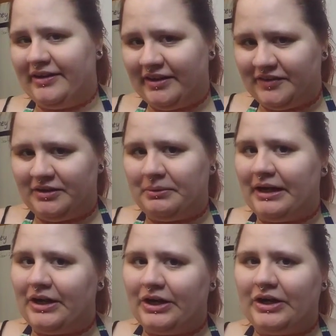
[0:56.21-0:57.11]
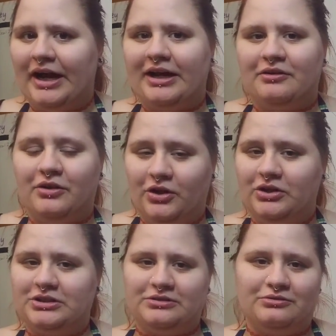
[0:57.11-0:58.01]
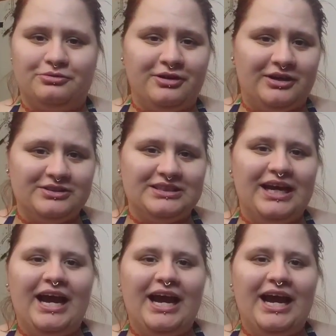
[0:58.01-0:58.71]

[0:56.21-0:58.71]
healthy my hair had looked and felt,